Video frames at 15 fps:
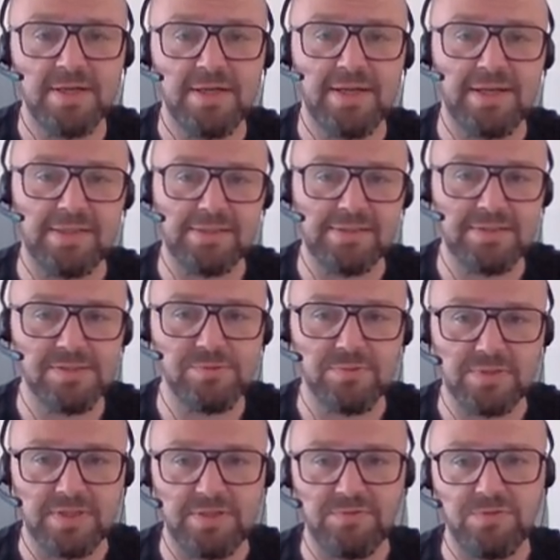and this
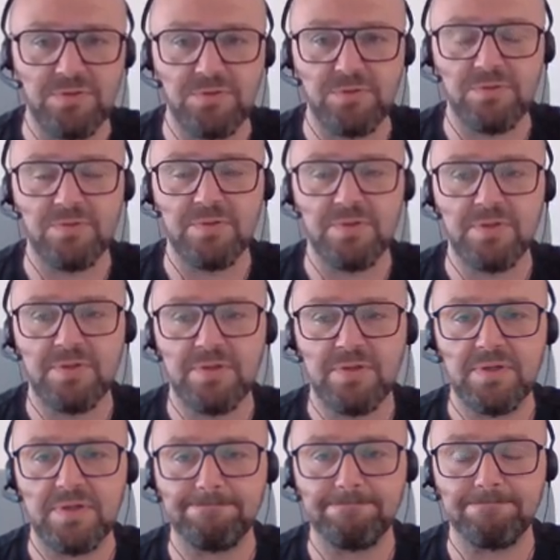will give you
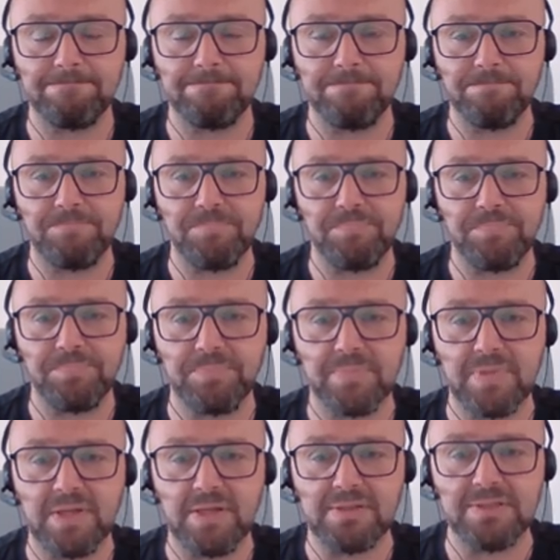
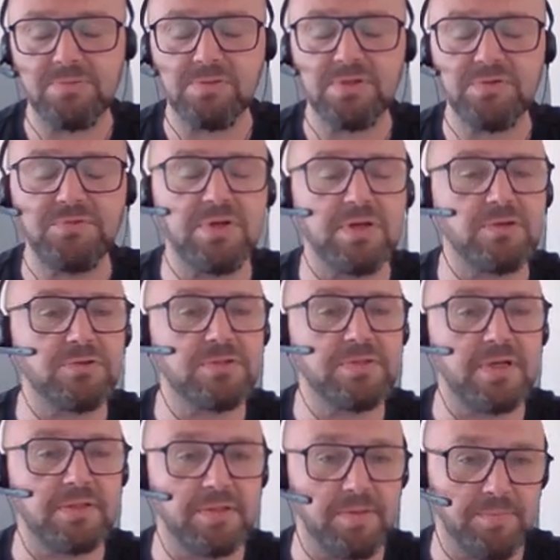a good
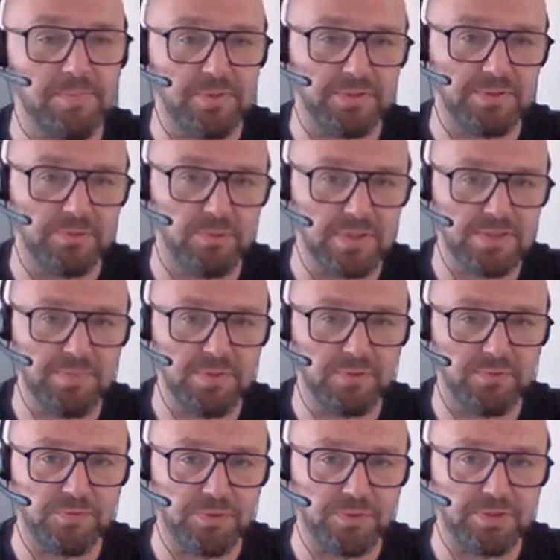starting point to explore
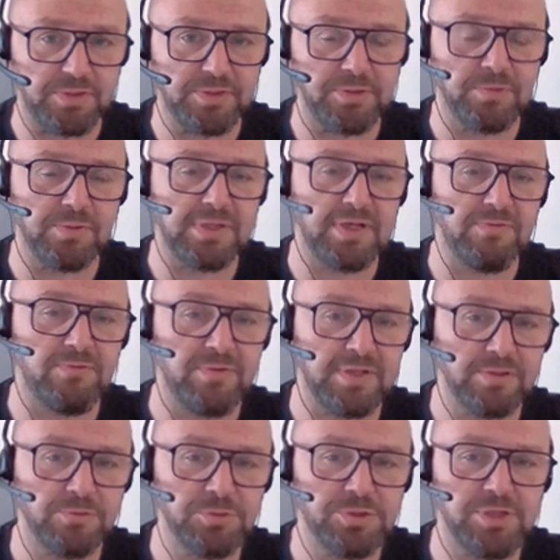further. You will have one
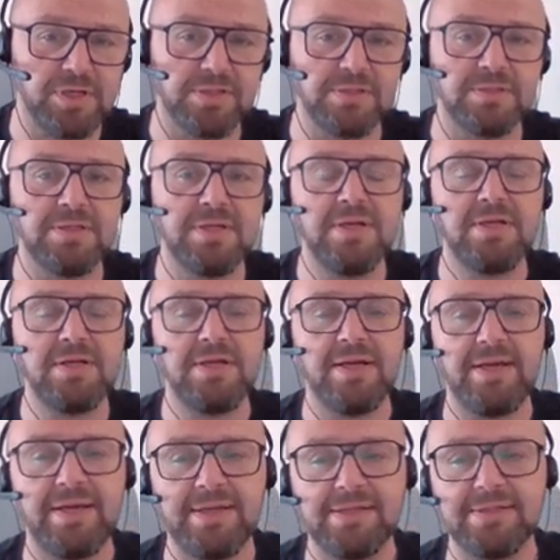good channel,
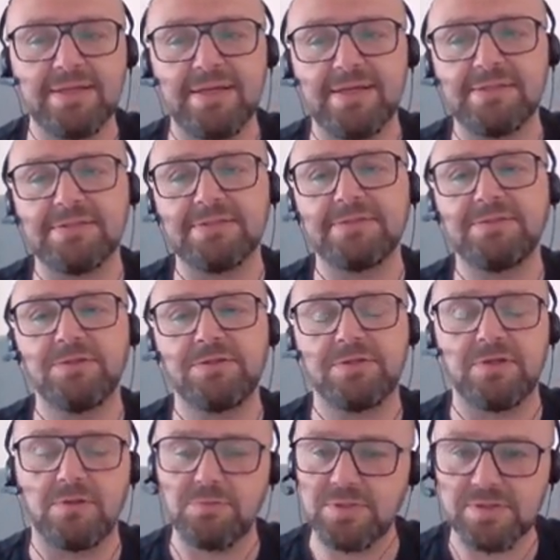and again, you can
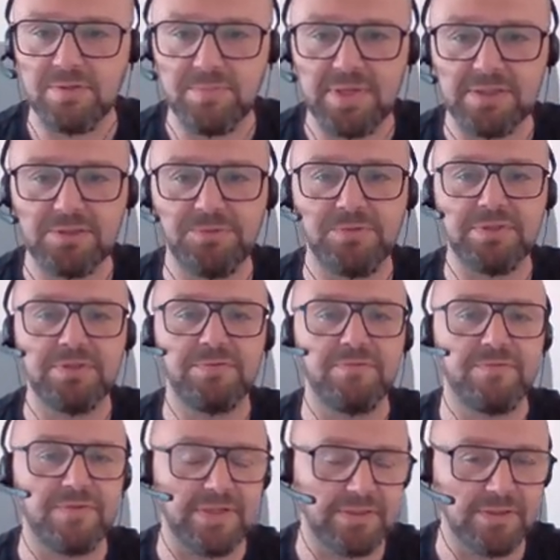always come back to it,
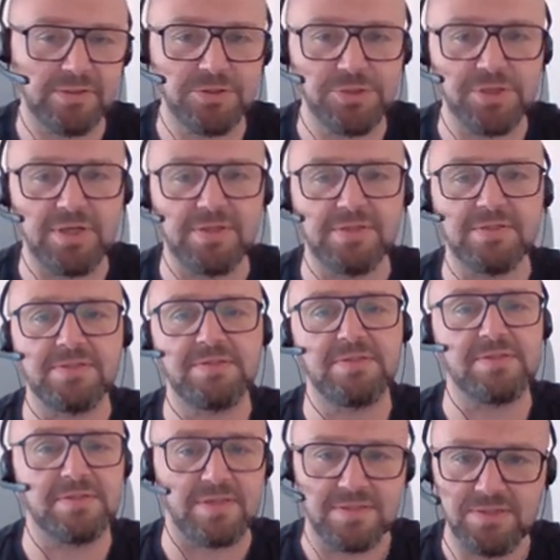find other channels,
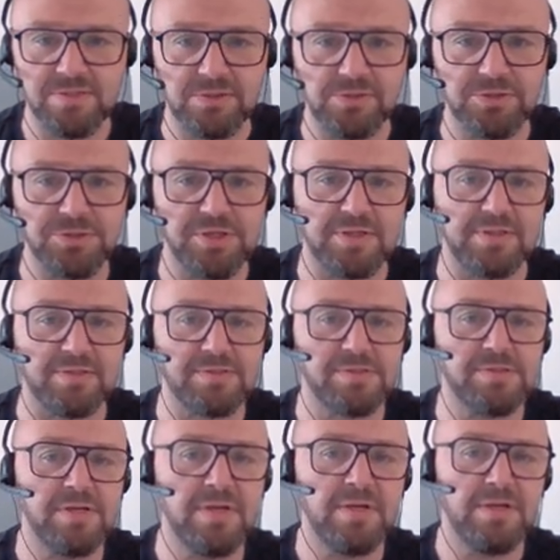discuss on other
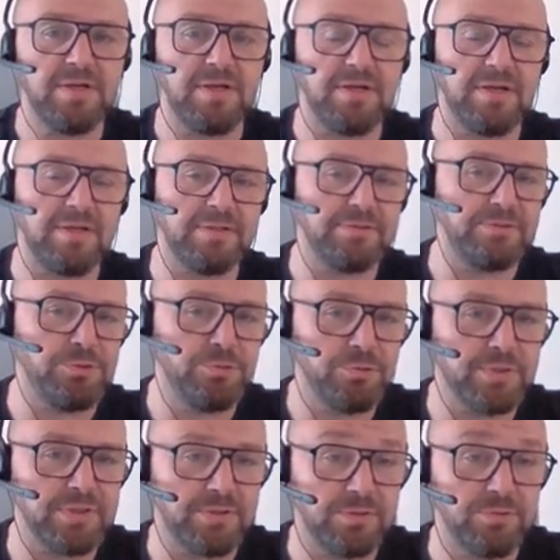channels. You
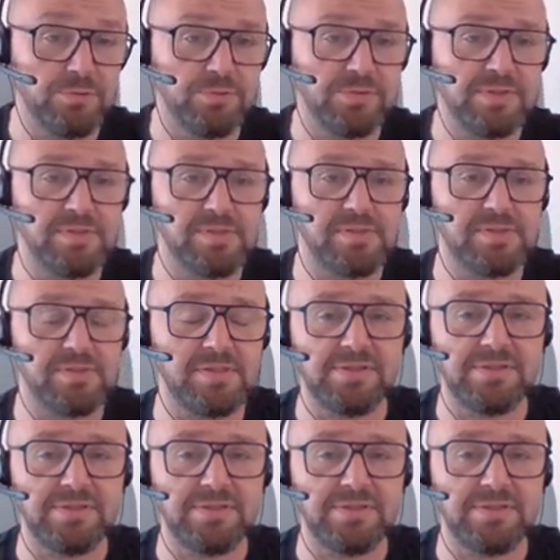can do this